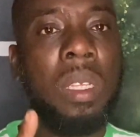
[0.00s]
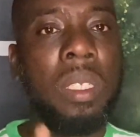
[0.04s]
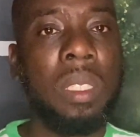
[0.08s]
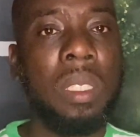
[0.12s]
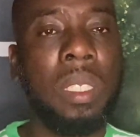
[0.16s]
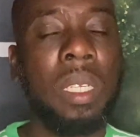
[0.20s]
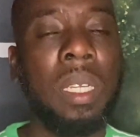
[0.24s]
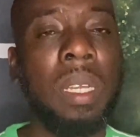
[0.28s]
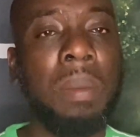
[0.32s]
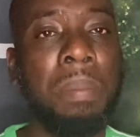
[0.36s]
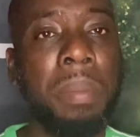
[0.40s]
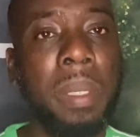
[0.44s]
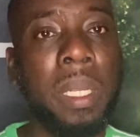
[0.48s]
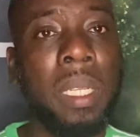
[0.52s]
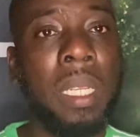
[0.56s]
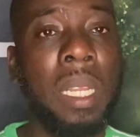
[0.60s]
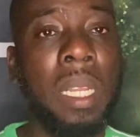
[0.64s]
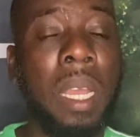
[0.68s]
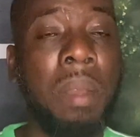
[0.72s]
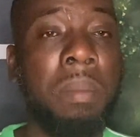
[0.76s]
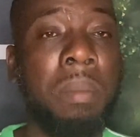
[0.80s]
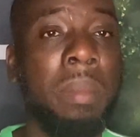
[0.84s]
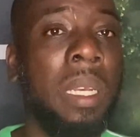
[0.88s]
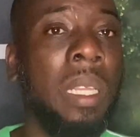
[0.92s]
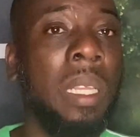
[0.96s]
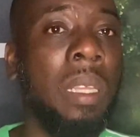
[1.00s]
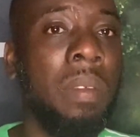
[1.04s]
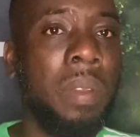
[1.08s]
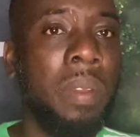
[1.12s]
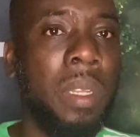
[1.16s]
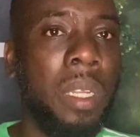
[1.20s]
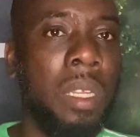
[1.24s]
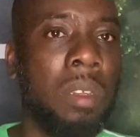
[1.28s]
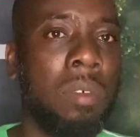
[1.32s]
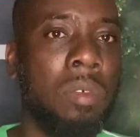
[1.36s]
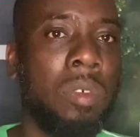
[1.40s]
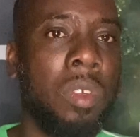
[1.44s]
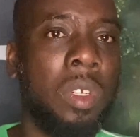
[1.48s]
Stick up in. I'm leaving it
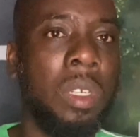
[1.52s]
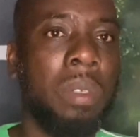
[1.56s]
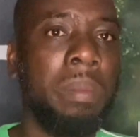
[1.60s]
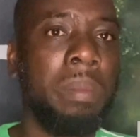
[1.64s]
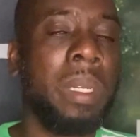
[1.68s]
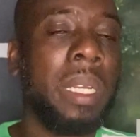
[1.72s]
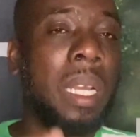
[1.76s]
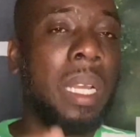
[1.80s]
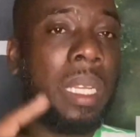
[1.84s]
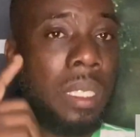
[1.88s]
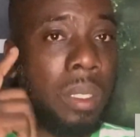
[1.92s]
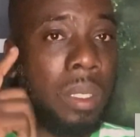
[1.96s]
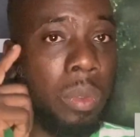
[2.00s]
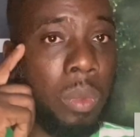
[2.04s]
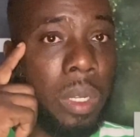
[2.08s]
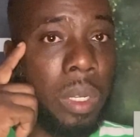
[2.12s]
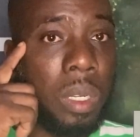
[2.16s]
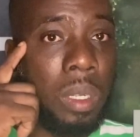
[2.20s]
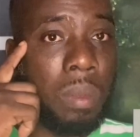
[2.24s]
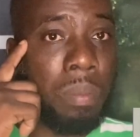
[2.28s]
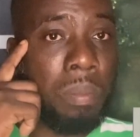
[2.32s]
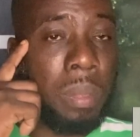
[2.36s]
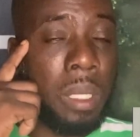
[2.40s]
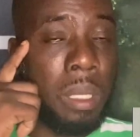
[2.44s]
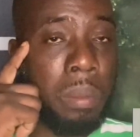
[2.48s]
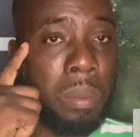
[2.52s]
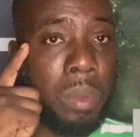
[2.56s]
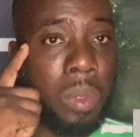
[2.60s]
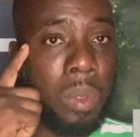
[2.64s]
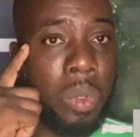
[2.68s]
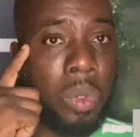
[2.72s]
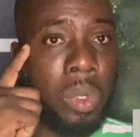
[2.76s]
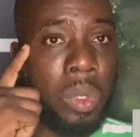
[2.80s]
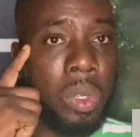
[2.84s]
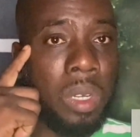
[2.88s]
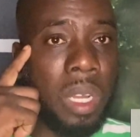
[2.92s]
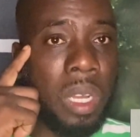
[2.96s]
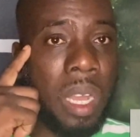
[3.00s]
run because I want people who
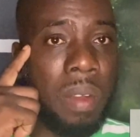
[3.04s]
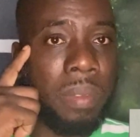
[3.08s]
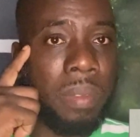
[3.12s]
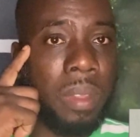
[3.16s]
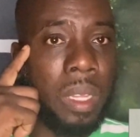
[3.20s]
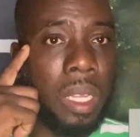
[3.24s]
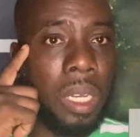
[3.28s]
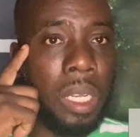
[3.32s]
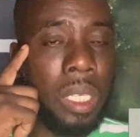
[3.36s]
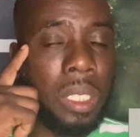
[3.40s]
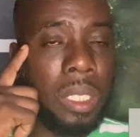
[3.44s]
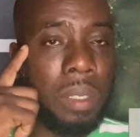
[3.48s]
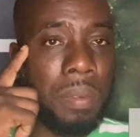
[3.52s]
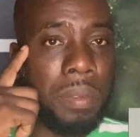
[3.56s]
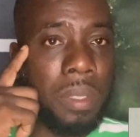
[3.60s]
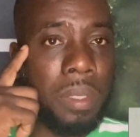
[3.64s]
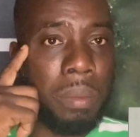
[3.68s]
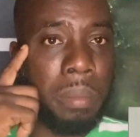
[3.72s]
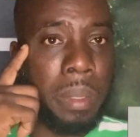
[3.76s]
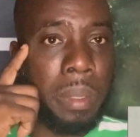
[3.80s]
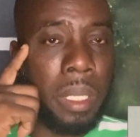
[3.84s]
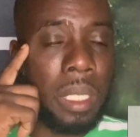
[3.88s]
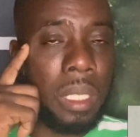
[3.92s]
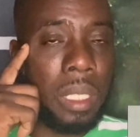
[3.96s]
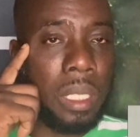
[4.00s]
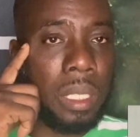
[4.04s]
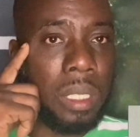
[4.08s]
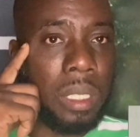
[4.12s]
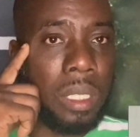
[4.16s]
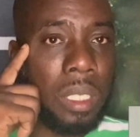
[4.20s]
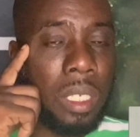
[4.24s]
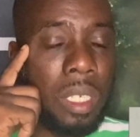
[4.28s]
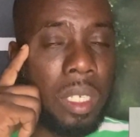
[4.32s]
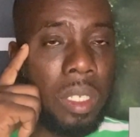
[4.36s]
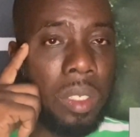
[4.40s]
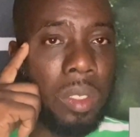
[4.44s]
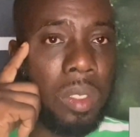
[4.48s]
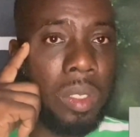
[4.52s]
don't have knowledge of Jamaica
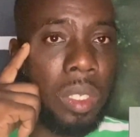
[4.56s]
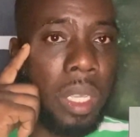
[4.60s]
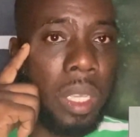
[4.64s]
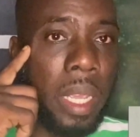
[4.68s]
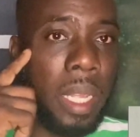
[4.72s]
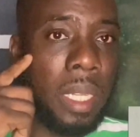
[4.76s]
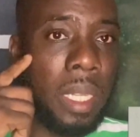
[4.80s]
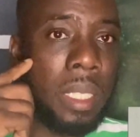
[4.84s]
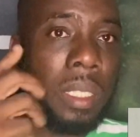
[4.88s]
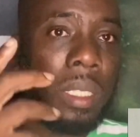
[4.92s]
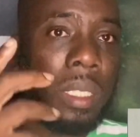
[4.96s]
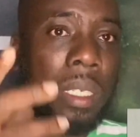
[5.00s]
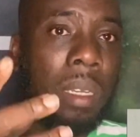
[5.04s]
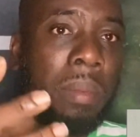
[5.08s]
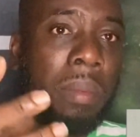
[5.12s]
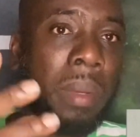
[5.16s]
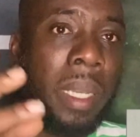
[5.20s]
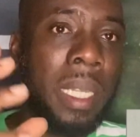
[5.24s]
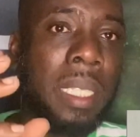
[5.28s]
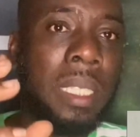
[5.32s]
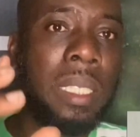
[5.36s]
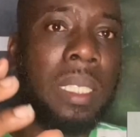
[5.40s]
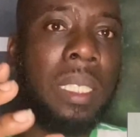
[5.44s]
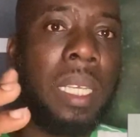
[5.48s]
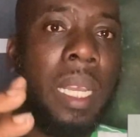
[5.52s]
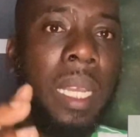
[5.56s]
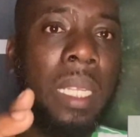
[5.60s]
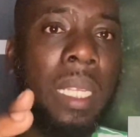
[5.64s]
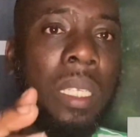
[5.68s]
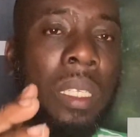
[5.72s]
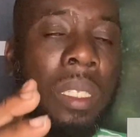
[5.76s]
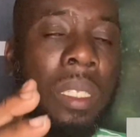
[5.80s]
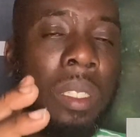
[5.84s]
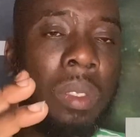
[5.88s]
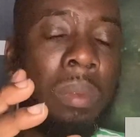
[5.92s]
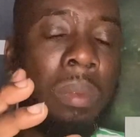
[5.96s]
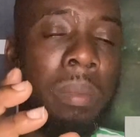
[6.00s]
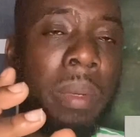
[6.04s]
to get some insight
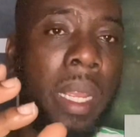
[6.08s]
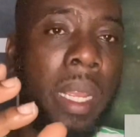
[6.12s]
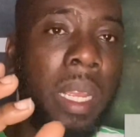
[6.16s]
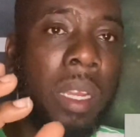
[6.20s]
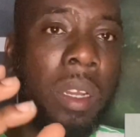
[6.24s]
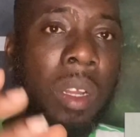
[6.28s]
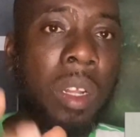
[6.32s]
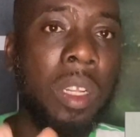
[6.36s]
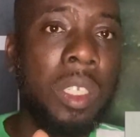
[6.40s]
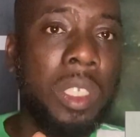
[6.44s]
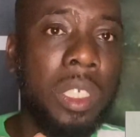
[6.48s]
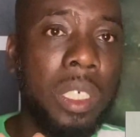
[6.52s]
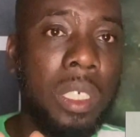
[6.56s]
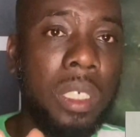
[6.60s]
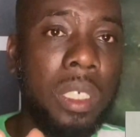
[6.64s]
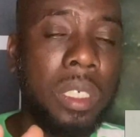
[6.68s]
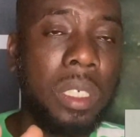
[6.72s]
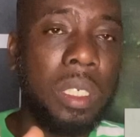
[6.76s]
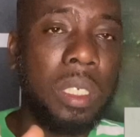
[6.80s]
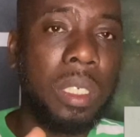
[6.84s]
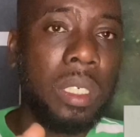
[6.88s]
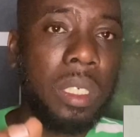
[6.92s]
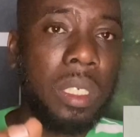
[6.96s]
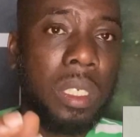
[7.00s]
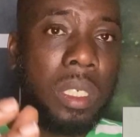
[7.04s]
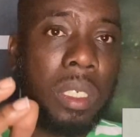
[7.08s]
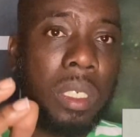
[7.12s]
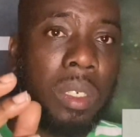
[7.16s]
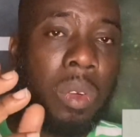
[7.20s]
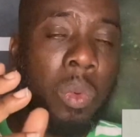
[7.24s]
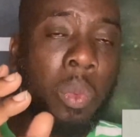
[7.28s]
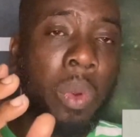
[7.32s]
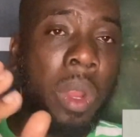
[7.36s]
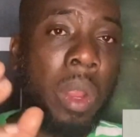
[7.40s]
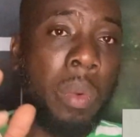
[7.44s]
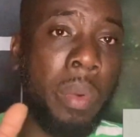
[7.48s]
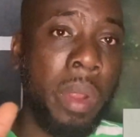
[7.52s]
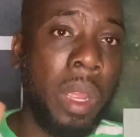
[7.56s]
into my culture,
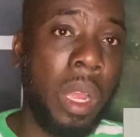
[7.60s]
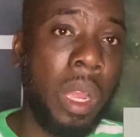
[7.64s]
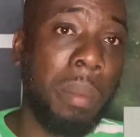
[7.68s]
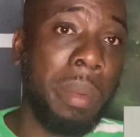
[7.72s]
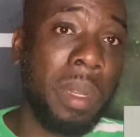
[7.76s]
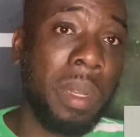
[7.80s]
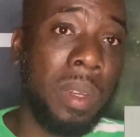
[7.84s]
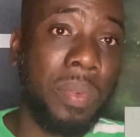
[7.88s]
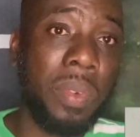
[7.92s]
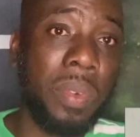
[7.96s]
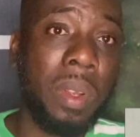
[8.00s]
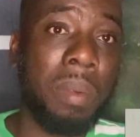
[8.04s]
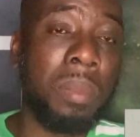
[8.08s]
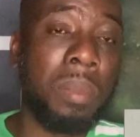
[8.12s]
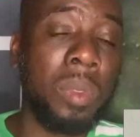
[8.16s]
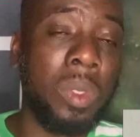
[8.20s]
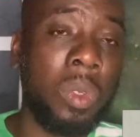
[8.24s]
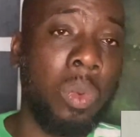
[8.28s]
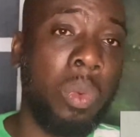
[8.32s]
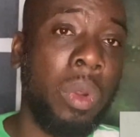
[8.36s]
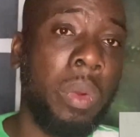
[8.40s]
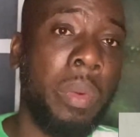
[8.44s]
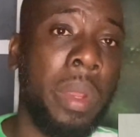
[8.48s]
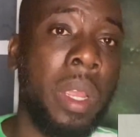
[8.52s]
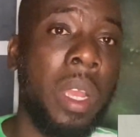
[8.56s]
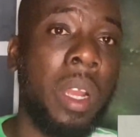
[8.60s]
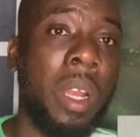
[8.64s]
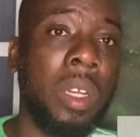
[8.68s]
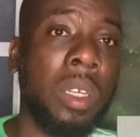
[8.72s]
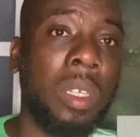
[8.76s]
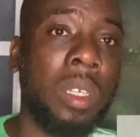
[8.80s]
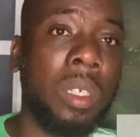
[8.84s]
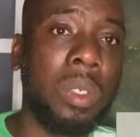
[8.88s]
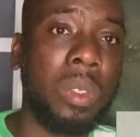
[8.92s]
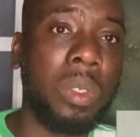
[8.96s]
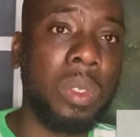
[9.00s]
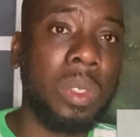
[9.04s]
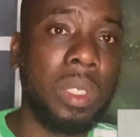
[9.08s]
where we're coming from to where we are
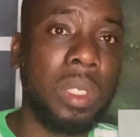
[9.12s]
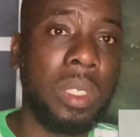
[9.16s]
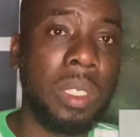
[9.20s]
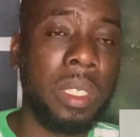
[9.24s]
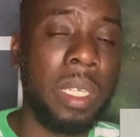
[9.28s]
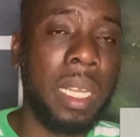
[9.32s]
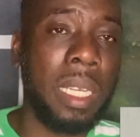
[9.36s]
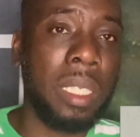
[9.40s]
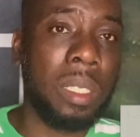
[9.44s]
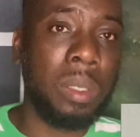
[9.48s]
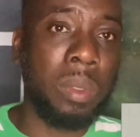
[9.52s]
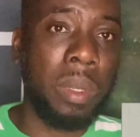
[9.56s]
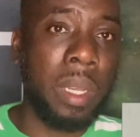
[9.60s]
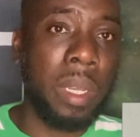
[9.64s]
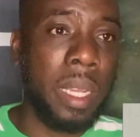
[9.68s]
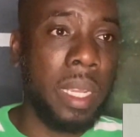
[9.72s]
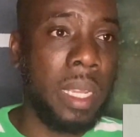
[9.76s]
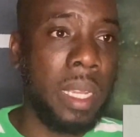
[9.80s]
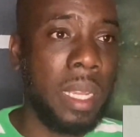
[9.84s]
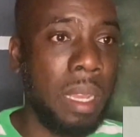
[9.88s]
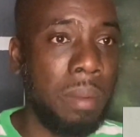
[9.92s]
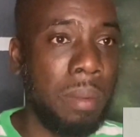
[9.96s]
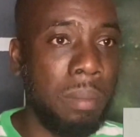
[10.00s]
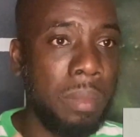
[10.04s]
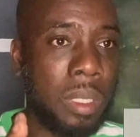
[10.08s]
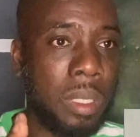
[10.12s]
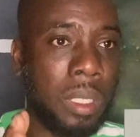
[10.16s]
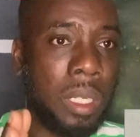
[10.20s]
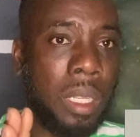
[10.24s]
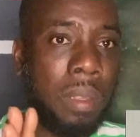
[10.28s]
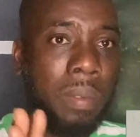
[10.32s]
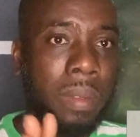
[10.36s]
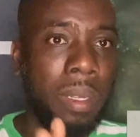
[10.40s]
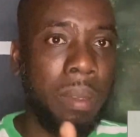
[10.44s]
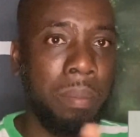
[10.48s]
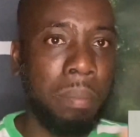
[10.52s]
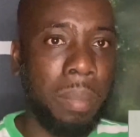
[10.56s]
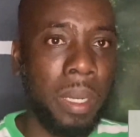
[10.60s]
now. So that's why I'm just leaving
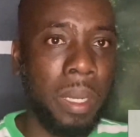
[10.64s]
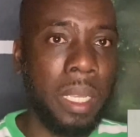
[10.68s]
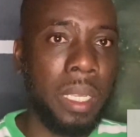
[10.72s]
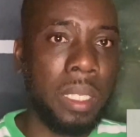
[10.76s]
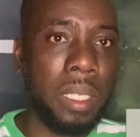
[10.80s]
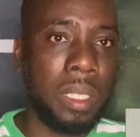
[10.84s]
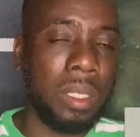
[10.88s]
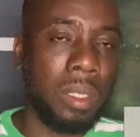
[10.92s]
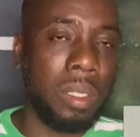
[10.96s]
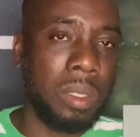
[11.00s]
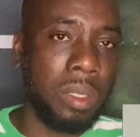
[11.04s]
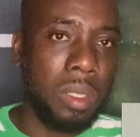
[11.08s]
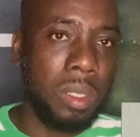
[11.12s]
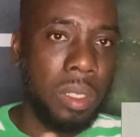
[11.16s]
it play, so